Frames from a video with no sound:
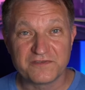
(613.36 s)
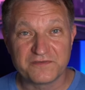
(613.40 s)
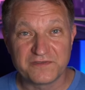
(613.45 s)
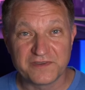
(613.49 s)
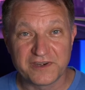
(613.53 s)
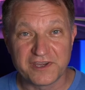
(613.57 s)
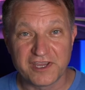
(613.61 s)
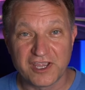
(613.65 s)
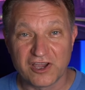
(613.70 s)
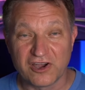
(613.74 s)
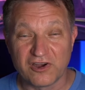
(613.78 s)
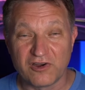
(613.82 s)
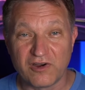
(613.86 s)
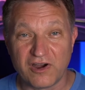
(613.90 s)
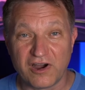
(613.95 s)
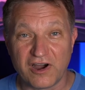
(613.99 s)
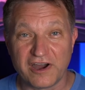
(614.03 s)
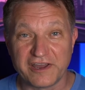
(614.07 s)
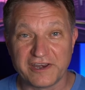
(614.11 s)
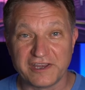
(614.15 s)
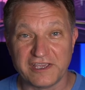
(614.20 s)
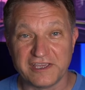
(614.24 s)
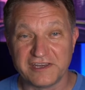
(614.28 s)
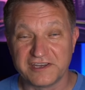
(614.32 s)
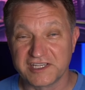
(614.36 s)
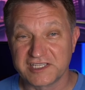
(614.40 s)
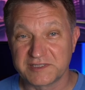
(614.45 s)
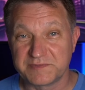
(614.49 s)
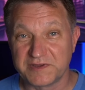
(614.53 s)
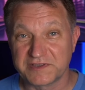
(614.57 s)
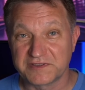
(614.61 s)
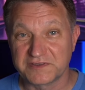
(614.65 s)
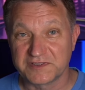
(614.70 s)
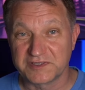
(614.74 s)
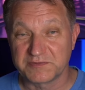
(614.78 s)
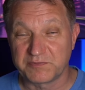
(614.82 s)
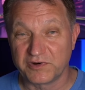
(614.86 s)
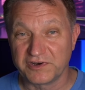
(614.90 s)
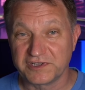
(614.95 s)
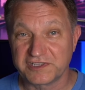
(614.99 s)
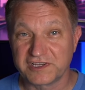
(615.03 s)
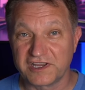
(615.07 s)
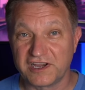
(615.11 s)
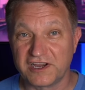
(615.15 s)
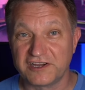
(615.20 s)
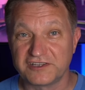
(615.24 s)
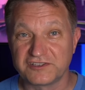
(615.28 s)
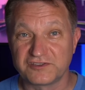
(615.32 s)
video on inexpensive sports
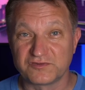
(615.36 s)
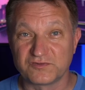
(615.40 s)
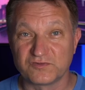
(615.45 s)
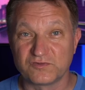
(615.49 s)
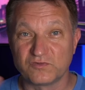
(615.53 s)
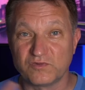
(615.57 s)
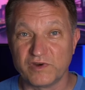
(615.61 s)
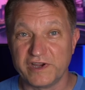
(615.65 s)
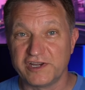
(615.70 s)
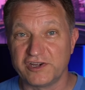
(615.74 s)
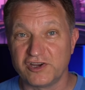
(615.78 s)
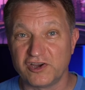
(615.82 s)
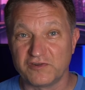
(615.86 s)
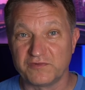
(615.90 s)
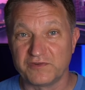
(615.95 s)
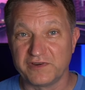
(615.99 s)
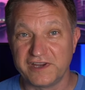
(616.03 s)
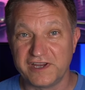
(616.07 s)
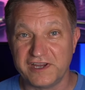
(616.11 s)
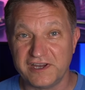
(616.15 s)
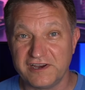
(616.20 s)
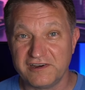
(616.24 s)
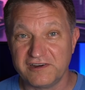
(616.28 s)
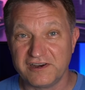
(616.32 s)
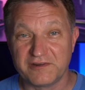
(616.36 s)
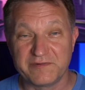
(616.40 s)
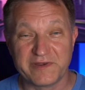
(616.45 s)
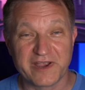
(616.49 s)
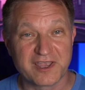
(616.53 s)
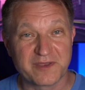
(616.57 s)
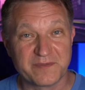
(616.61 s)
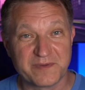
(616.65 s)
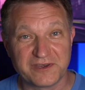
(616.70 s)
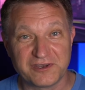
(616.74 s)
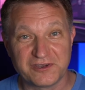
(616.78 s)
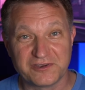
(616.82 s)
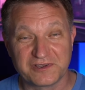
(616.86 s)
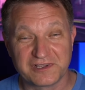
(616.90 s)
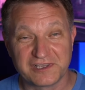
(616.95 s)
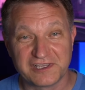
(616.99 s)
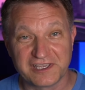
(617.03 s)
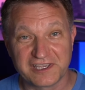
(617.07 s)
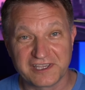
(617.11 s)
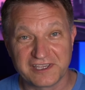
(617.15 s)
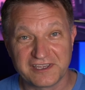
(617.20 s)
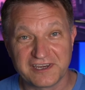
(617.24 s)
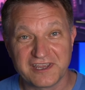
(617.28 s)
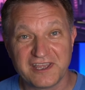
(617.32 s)
cars right over here. I recommend you
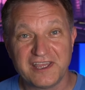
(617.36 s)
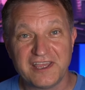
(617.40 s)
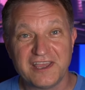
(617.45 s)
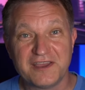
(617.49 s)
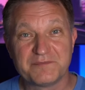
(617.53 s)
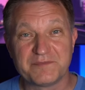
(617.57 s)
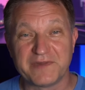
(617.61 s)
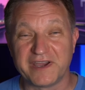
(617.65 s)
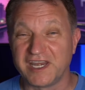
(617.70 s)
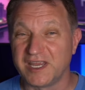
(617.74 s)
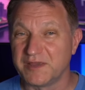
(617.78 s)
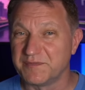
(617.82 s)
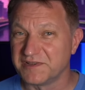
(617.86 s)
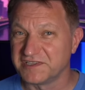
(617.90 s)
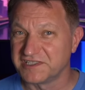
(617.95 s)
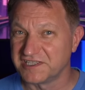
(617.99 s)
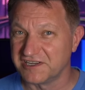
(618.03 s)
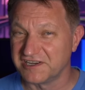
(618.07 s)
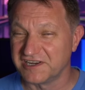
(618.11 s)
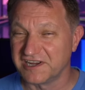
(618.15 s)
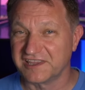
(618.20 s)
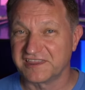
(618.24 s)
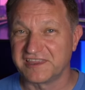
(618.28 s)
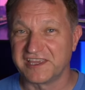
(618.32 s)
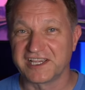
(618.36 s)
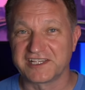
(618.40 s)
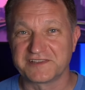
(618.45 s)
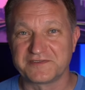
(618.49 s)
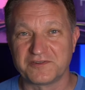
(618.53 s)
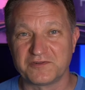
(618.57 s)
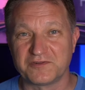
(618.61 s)
click it. My name is Eric, thanks for